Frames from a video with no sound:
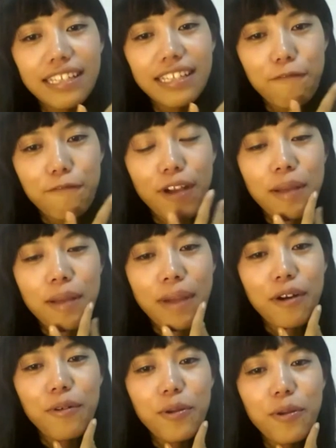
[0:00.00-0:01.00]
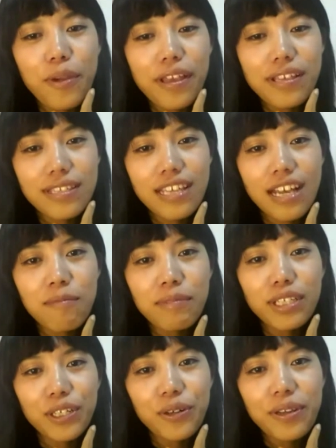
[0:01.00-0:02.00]
if I marry with some
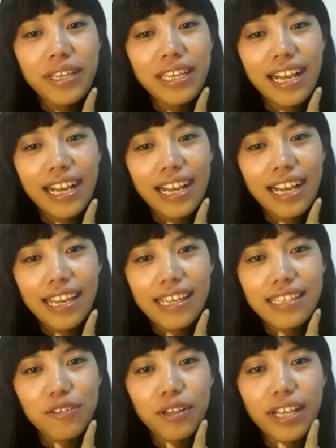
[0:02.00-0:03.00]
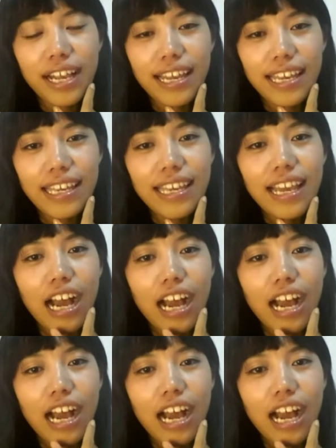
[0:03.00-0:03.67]
Korean guy, is okay,